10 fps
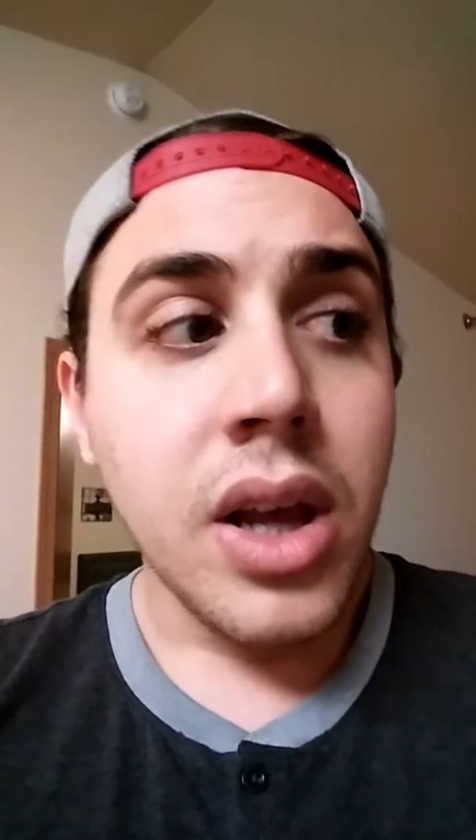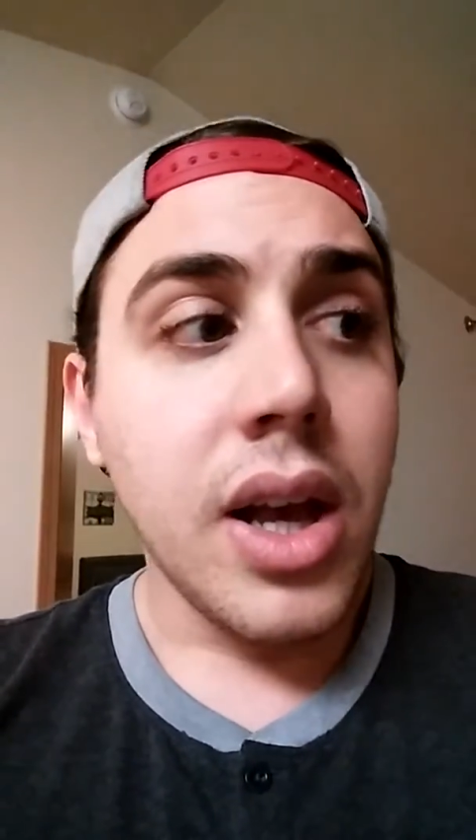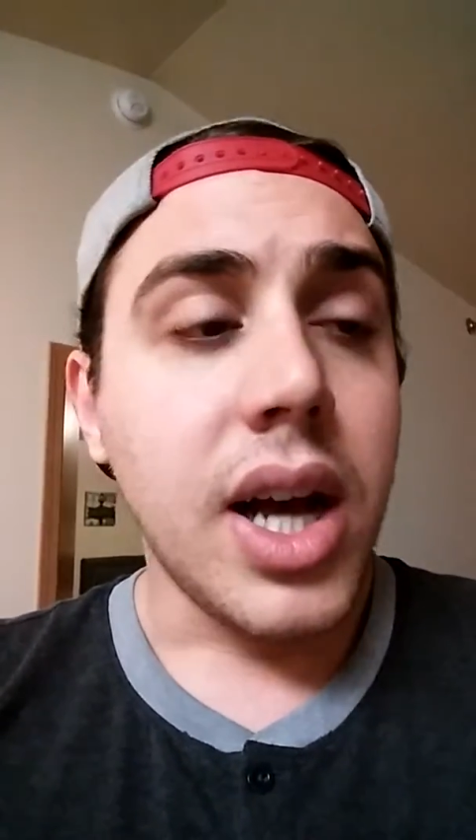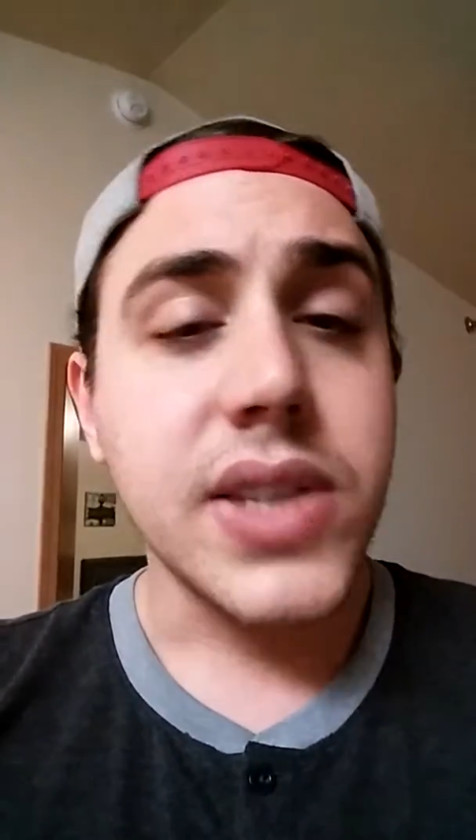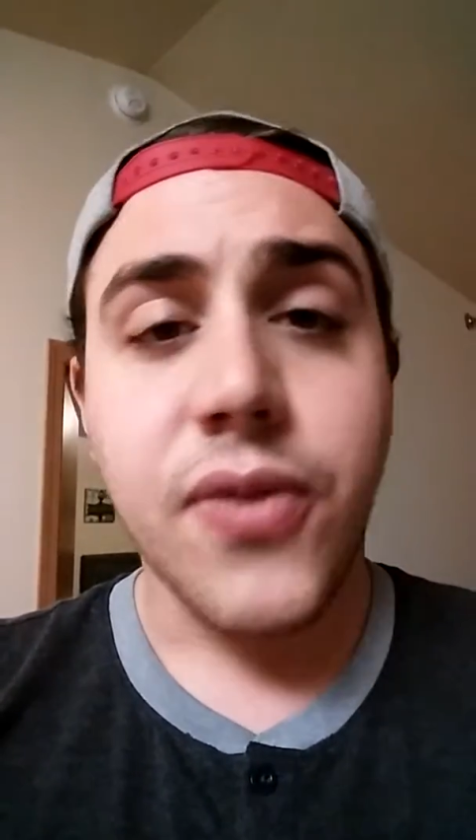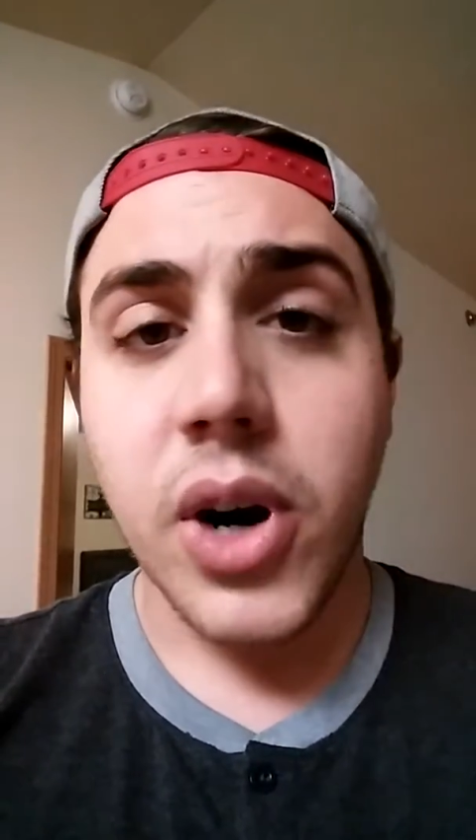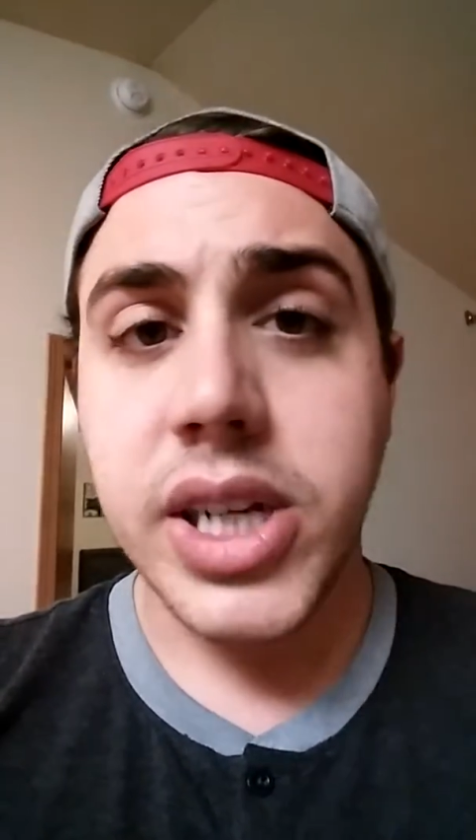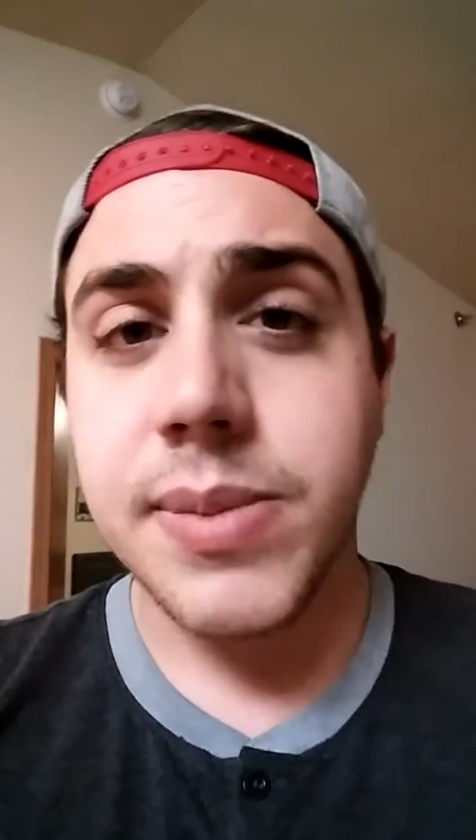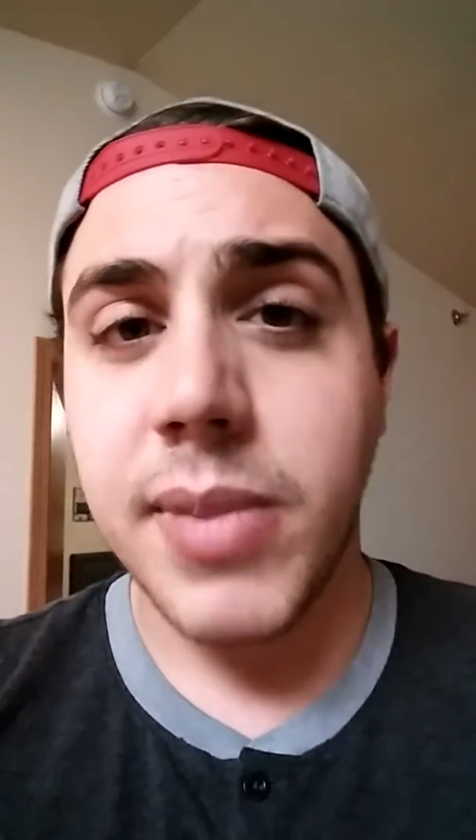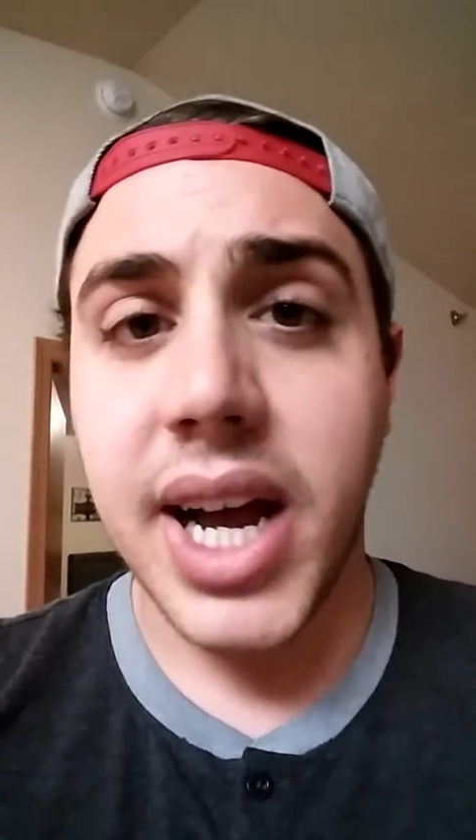As far
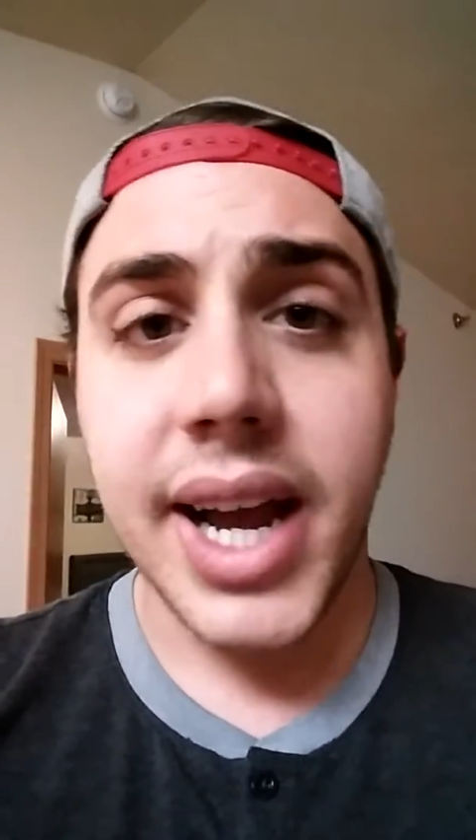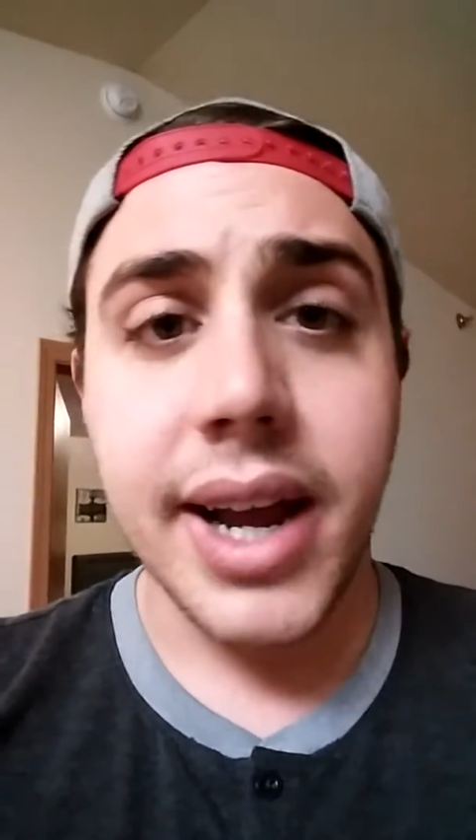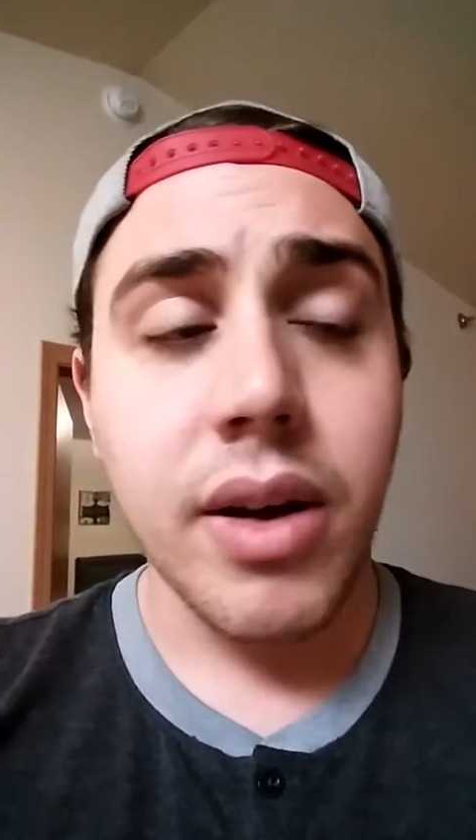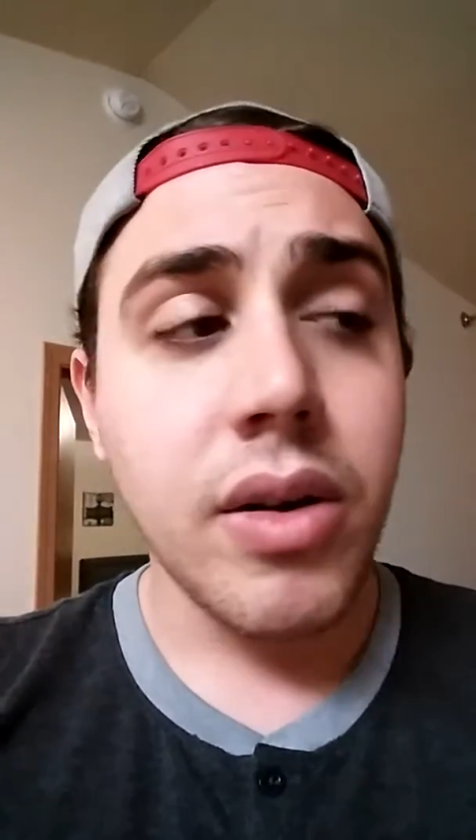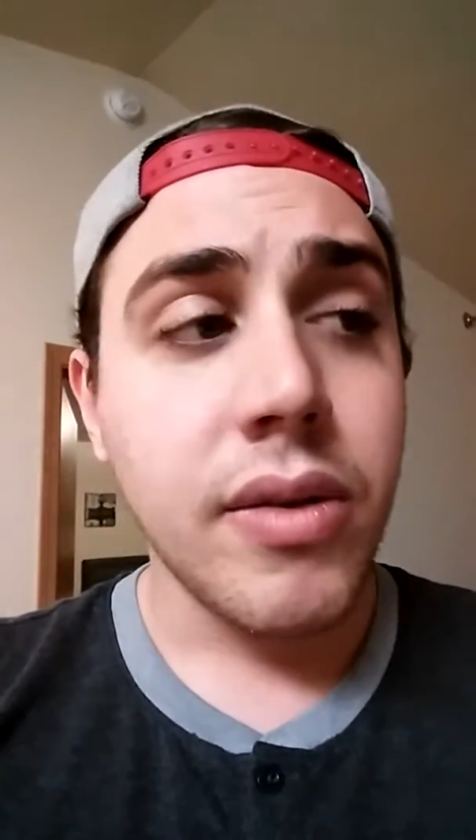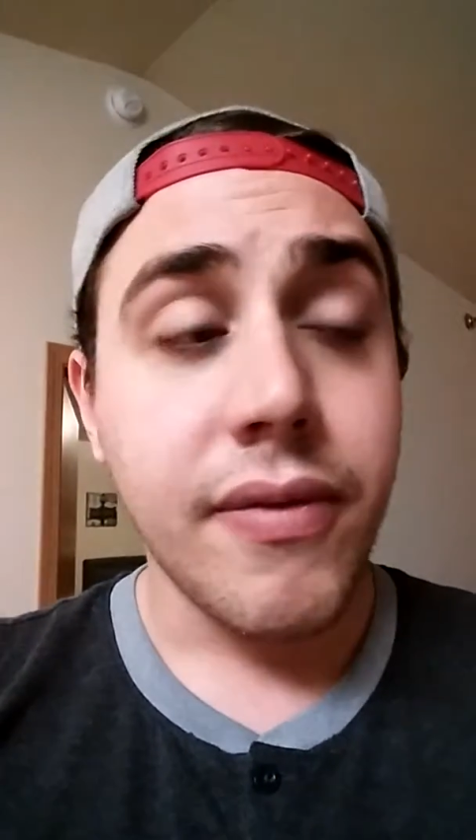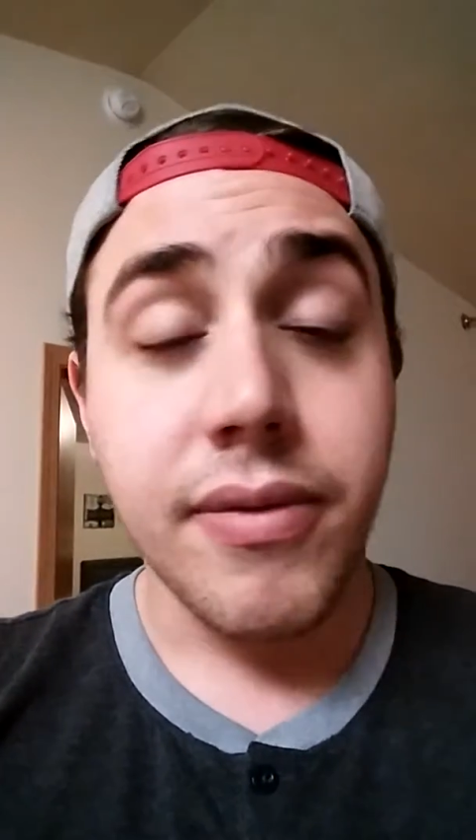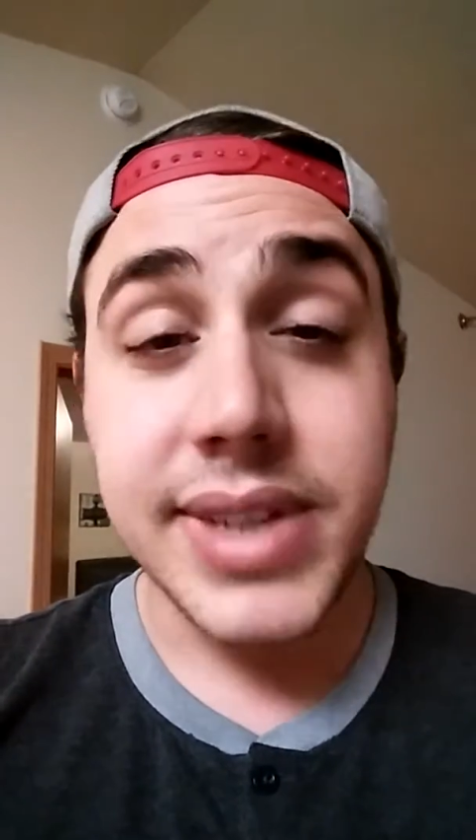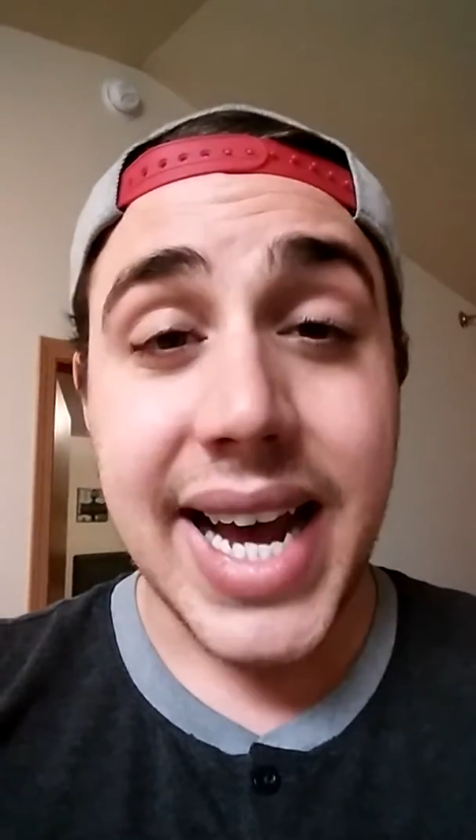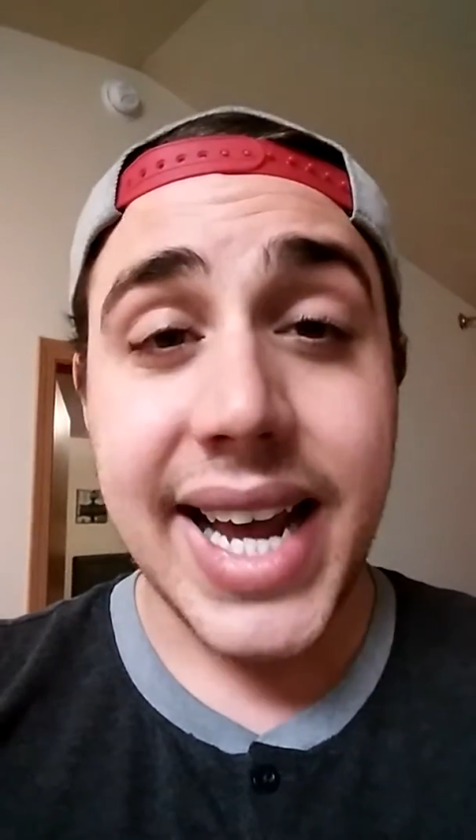as my
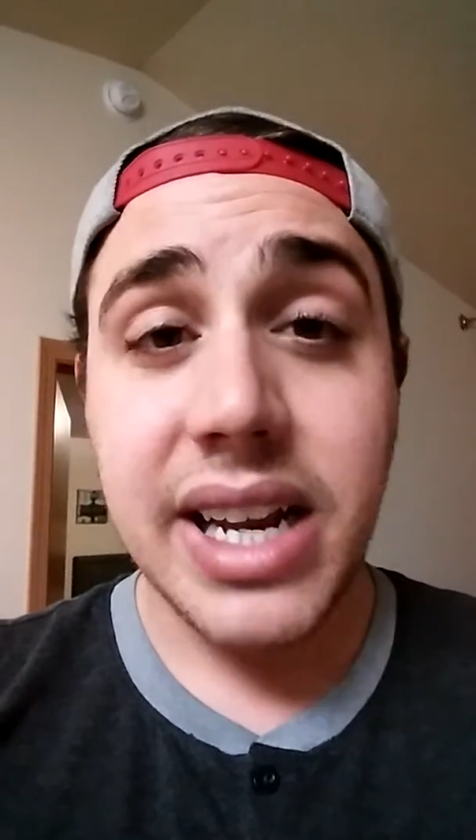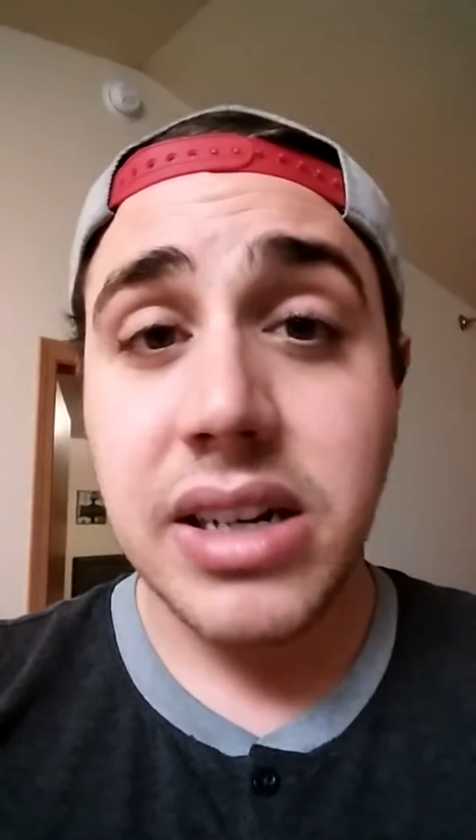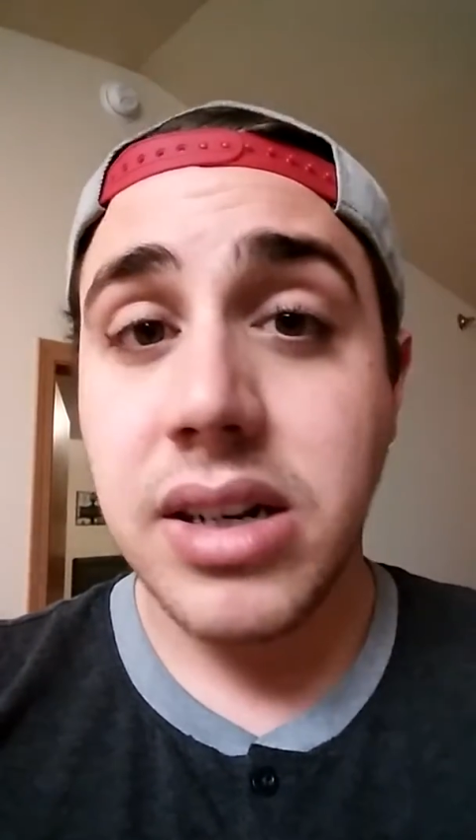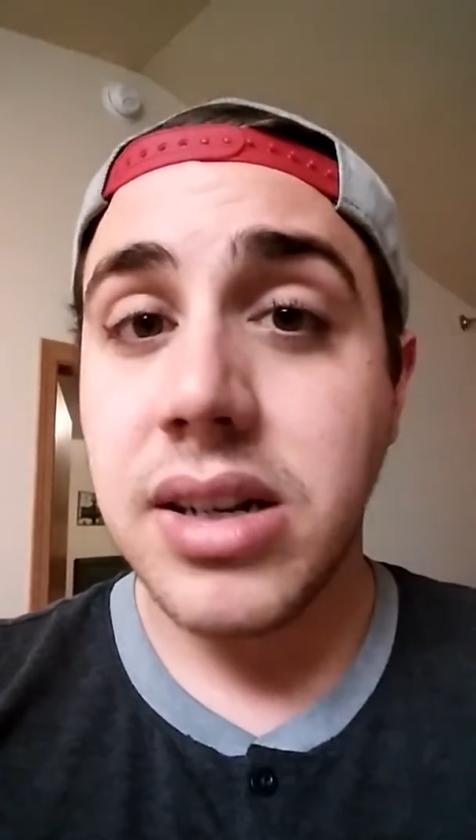diet,